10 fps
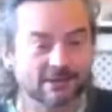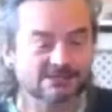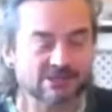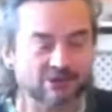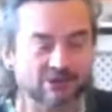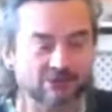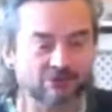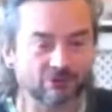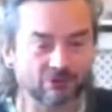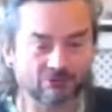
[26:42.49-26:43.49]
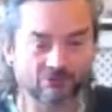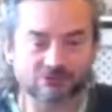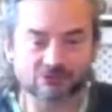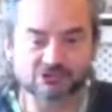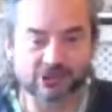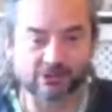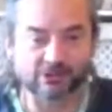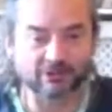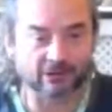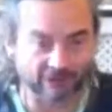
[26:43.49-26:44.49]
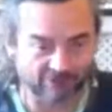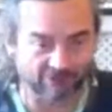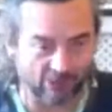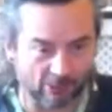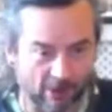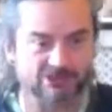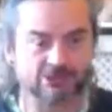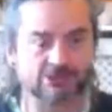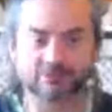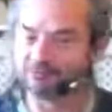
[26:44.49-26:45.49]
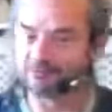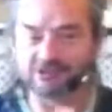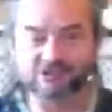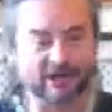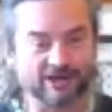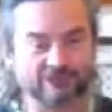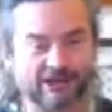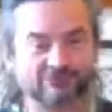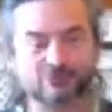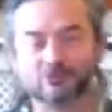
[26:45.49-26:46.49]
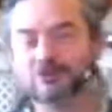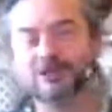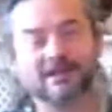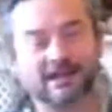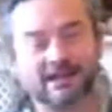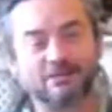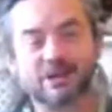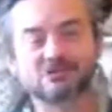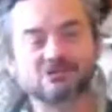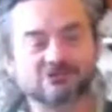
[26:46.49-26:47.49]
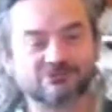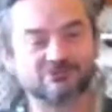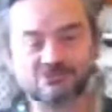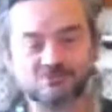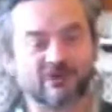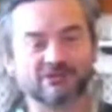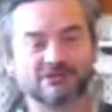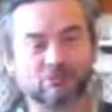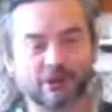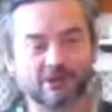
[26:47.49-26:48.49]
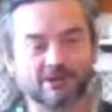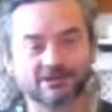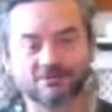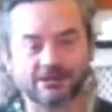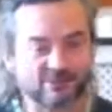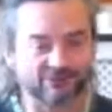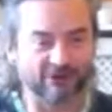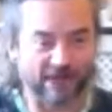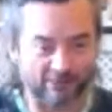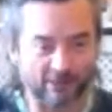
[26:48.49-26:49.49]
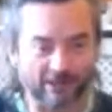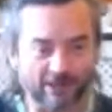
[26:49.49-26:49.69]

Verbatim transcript: So if you if you feel to share it, then thank you very much. I'll be eternally grateful. Any amount of spreading this work, it makes me very happy.